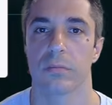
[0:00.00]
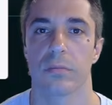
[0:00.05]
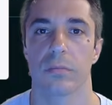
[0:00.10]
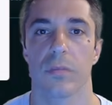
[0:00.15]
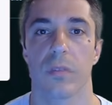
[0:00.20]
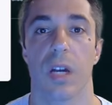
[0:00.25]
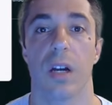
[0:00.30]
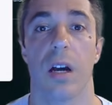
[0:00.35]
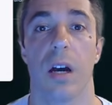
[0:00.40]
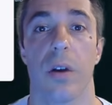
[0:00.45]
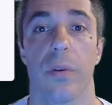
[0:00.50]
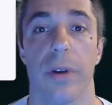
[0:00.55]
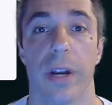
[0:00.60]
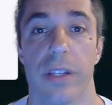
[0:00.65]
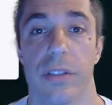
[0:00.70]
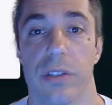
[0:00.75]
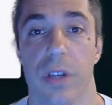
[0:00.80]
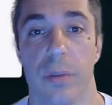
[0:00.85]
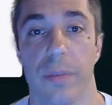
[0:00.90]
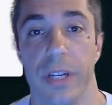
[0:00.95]
All
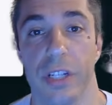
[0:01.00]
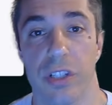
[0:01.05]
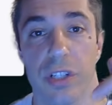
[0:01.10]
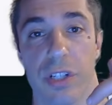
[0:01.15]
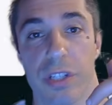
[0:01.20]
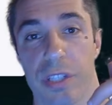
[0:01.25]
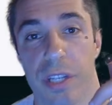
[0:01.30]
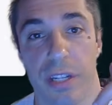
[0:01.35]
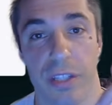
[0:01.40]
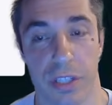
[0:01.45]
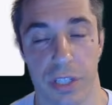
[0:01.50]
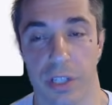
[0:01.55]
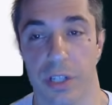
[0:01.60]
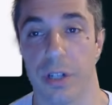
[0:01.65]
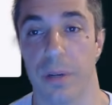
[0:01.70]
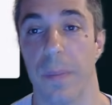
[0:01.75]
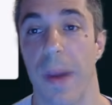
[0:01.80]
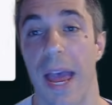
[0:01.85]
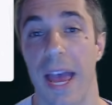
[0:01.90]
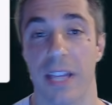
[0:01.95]
right, so make sure you set a
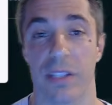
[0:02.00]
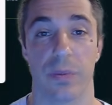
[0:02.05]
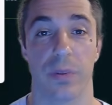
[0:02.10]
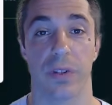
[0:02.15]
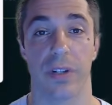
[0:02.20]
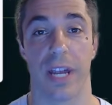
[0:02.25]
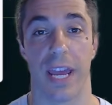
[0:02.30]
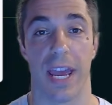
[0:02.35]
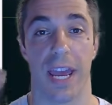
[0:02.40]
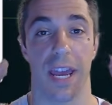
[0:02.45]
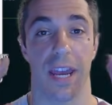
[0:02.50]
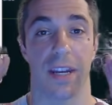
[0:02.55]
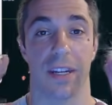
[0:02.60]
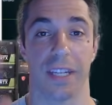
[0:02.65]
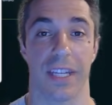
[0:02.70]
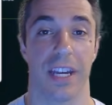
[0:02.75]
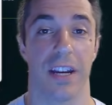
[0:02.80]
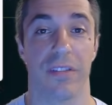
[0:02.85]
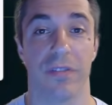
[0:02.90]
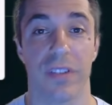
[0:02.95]
secure password and
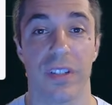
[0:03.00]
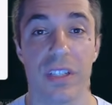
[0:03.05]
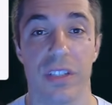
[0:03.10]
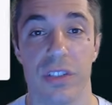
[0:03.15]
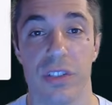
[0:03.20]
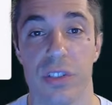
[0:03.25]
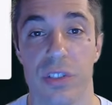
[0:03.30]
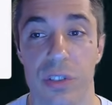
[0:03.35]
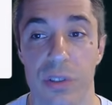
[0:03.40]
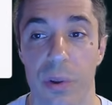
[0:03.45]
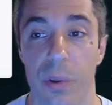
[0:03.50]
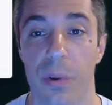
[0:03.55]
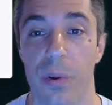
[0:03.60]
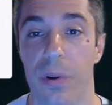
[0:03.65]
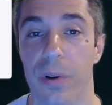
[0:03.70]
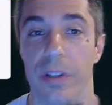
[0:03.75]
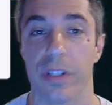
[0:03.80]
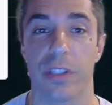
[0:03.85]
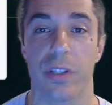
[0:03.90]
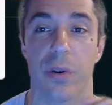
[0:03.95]
carefully
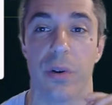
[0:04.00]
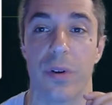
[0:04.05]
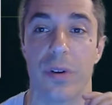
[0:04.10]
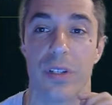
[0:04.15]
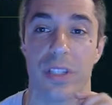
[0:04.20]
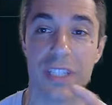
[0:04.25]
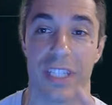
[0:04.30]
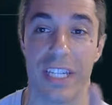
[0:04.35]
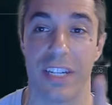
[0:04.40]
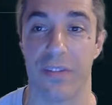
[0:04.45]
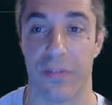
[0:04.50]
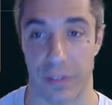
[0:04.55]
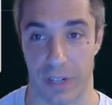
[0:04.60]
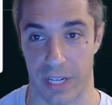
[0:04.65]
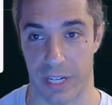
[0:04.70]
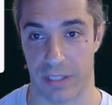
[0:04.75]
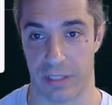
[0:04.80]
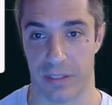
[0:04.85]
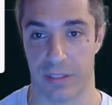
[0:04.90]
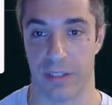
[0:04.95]
store your seed
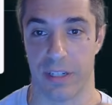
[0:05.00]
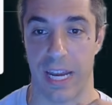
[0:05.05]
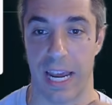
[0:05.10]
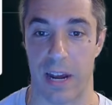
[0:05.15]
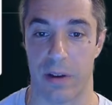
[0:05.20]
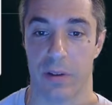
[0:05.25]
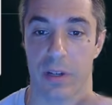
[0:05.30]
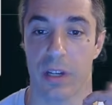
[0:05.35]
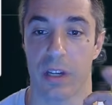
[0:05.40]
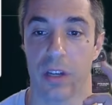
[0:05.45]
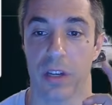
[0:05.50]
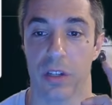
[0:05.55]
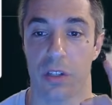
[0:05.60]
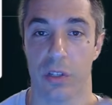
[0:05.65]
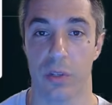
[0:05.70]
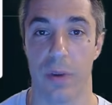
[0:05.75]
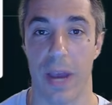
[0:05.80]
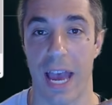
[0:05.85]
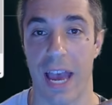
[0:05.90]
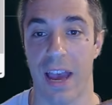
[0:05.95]
phrase. Now,
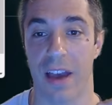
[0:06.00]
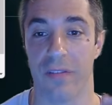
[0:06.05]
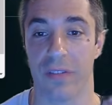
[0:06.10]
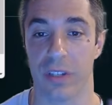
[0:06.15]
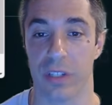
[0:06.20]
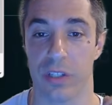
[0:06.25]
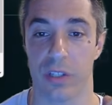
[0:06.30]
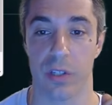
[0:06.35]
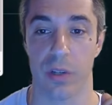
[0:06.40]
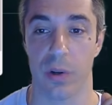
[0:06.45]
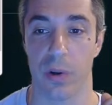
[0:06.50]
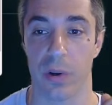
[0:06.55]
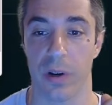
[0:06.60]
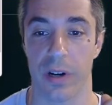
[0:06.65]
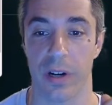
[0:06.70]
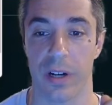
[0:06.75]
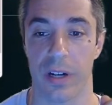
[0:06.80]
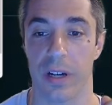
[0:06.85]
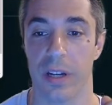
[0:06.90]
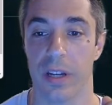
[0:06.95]
you have
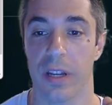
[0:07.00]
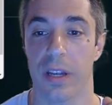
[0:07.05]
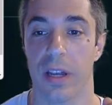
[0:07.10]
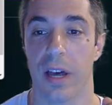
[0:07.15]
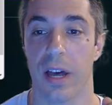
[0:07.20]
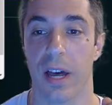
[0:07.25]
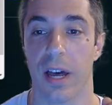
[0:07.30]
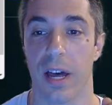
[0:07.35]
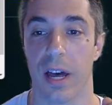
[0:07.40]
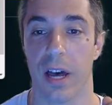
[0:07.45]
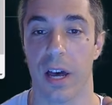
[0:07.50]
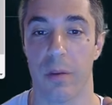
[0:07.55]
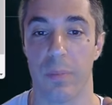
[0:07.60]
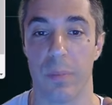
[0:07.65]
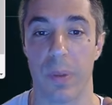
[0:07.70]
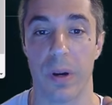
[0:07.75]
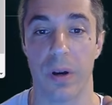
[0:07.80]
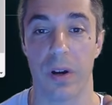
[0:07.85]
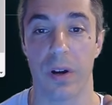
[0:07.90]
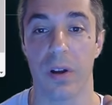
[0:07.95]
your
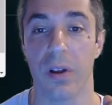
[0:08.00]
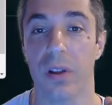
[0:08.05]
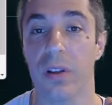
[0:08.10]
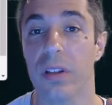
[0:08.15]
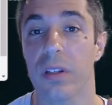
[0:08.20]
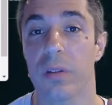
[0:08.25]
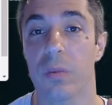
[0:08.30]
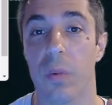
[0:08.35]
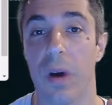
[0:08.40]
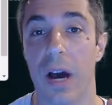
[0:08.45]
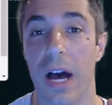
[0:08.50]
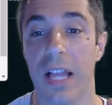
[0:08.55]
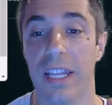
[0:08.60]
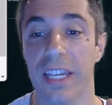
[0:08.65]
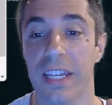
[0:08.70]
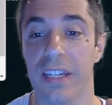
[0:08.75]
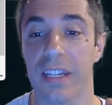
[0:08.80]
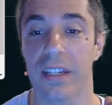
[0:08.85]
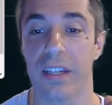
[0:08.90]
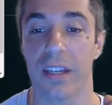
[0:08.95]
Pearl wallet